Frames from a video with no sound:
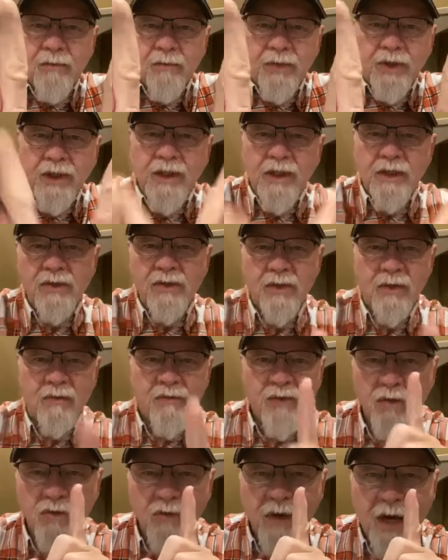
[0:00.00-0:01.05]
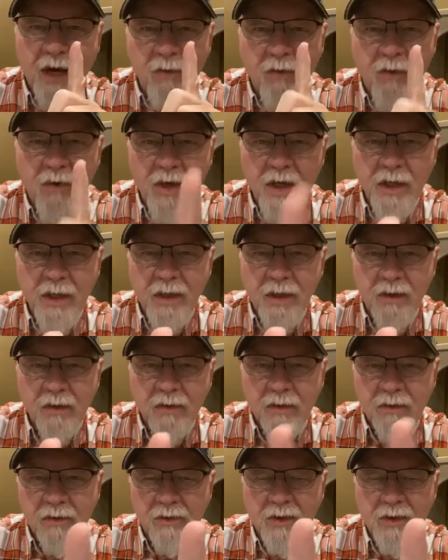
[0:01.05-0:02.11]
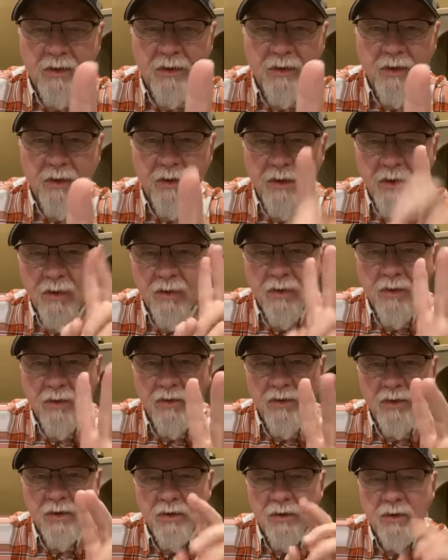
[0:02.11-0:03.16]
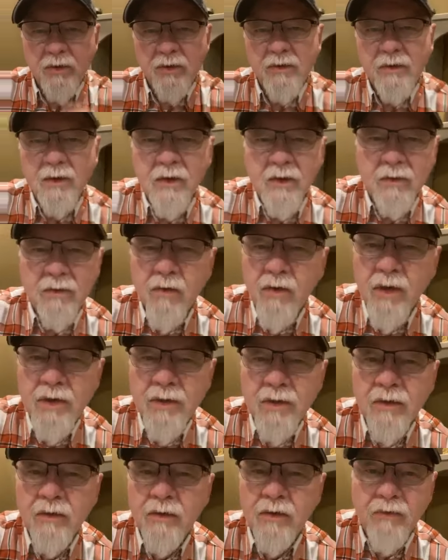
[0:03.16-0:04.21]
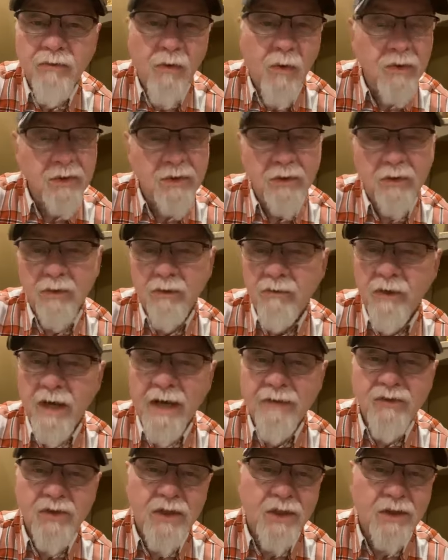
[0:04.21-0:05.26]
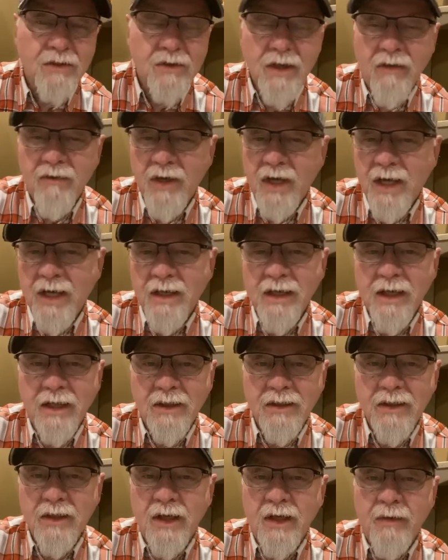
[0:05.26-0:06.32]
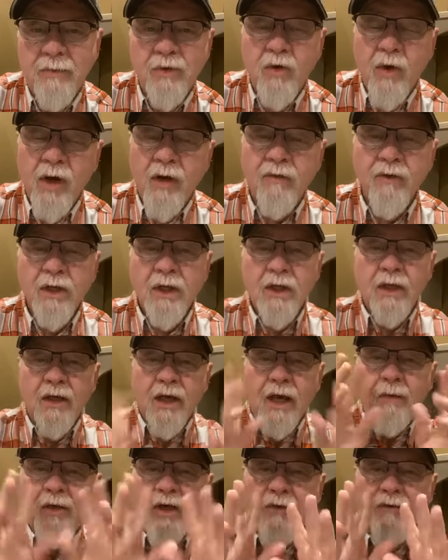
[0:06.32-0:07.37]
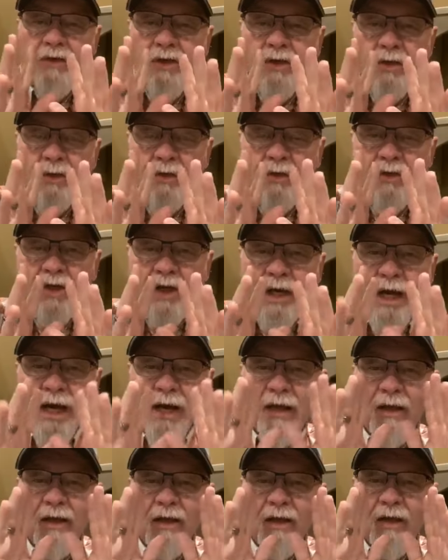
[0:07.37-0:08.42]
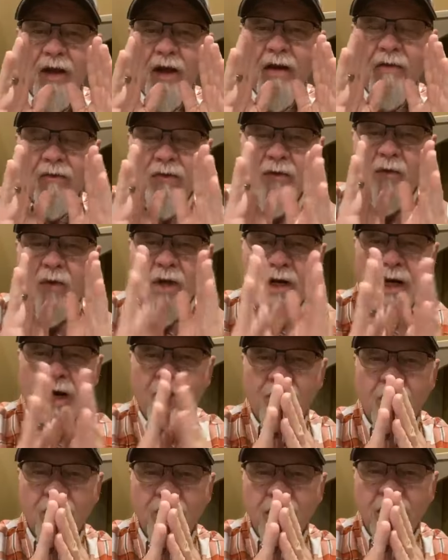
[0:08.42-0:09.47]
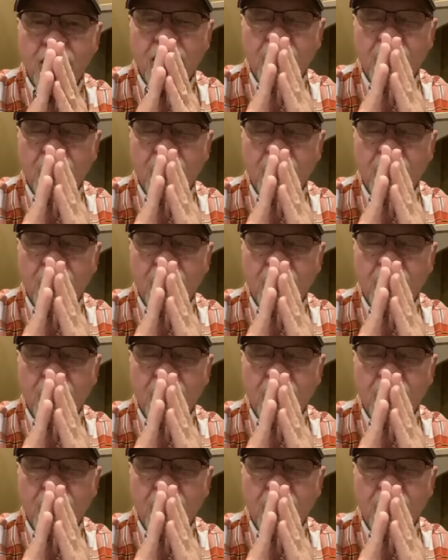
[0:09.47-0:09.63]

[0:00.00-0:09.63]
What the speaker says: Please, if you've got one cylinder, two cylinders, three cylinders, four cylinders, 5, 6, 7, 8, 9, 10, 11, 12, how many ever cylinders you got, every one of them